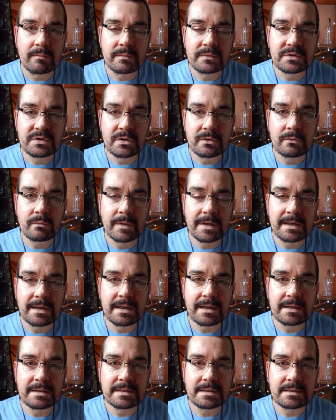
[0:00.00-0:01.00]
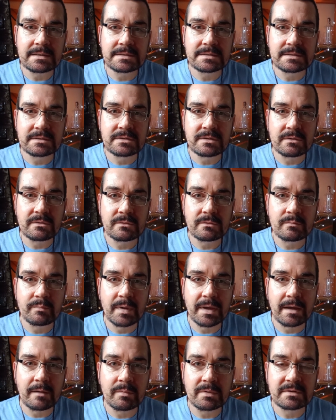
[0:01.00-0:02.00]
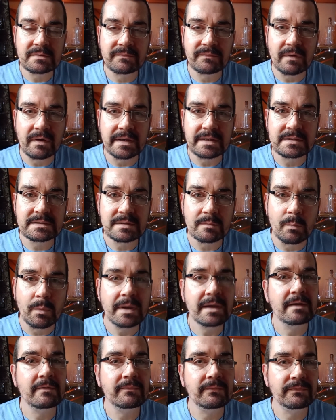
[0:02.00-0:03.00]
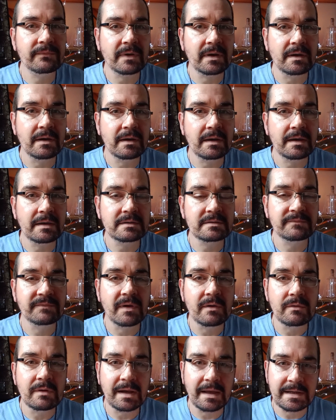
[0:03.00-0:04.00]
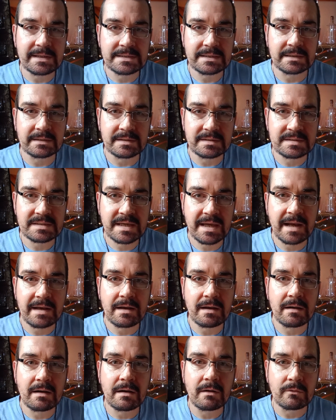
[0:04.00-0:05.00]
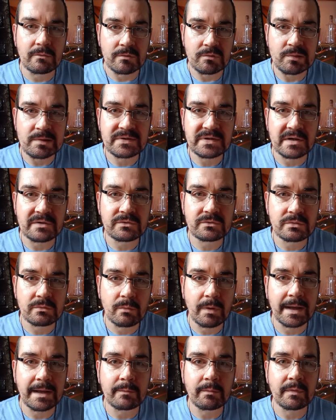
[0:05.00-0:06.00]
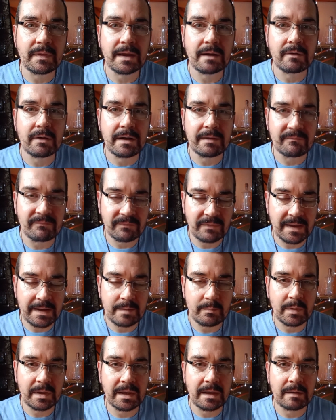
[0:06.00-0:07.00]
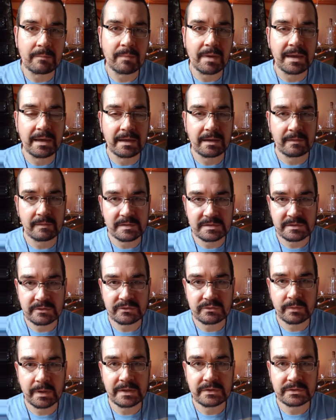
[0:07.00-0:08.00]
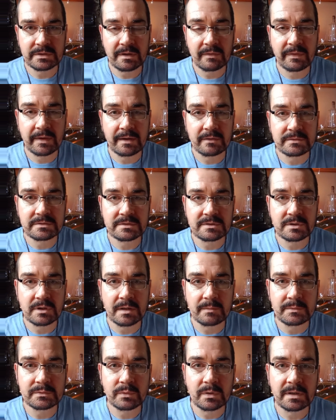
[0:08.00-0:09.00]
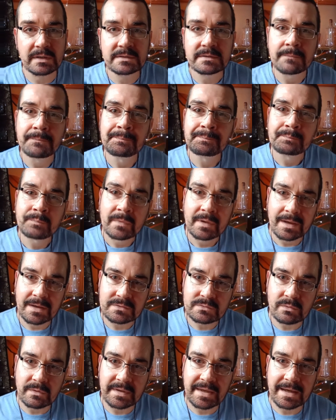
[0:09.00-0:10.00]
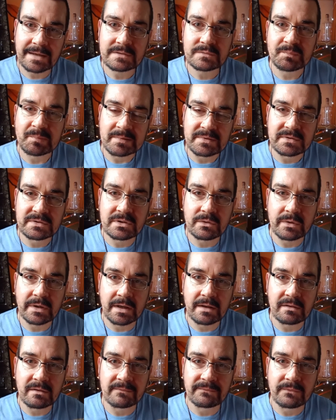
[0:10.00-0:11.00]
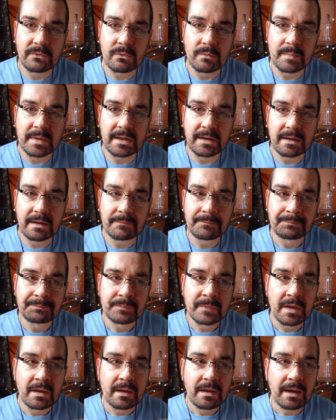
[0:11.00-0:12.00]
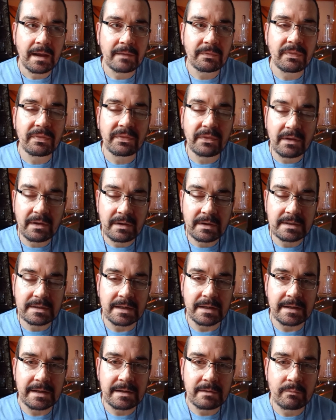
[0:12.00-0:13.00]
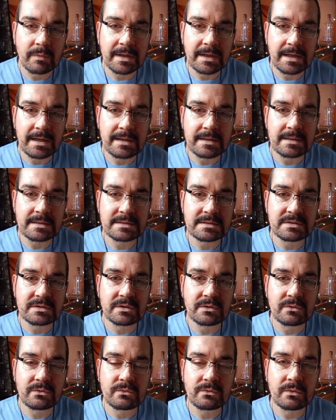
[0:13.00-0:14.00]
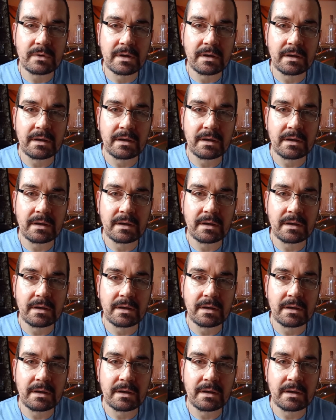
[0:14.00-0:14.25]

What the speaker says: 2, we needed to be able to find some way of exfoliating the skin in an ultra gentle way without inflaming it and making the situation 1,000 times worse. That's what the aspirin's doing in the formula. And thirdly, we needed to